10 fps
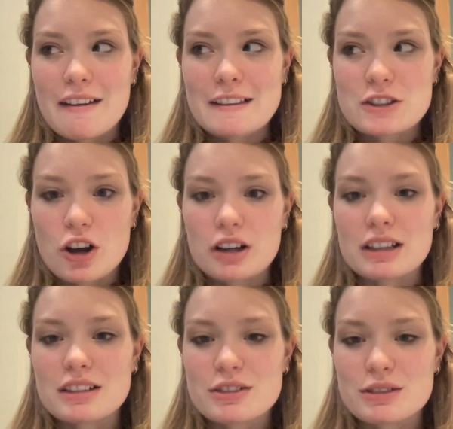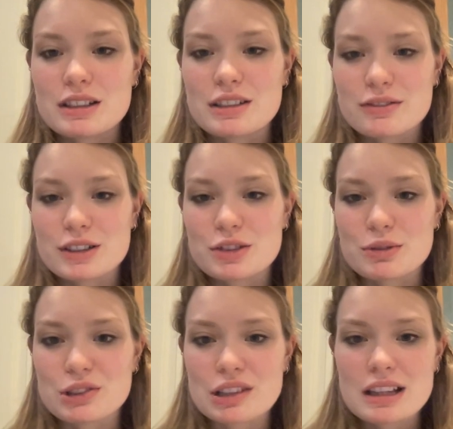talking to an
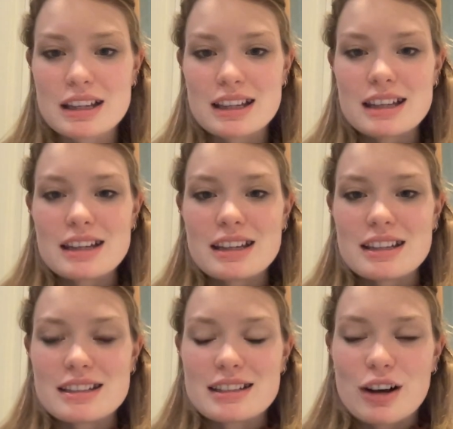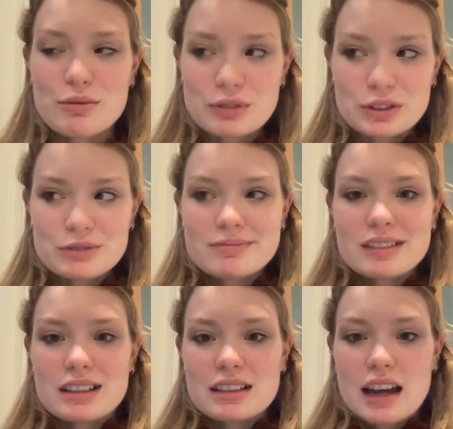individual is helpful
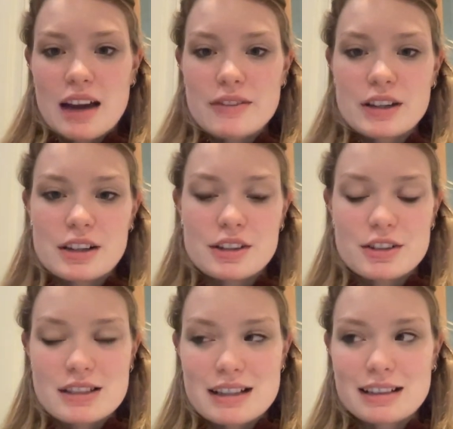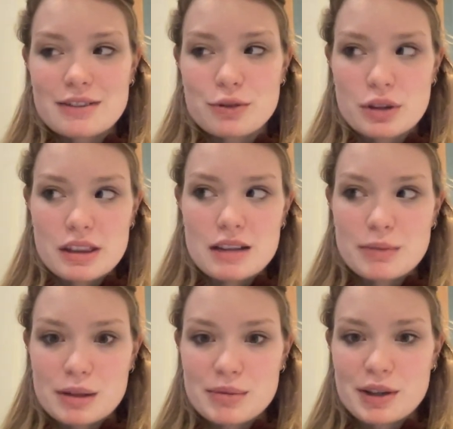and having an understanding of what they
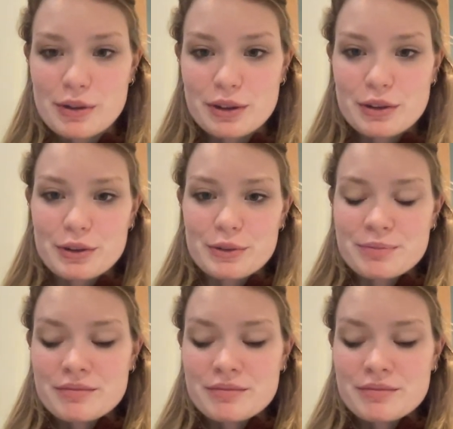might be going through.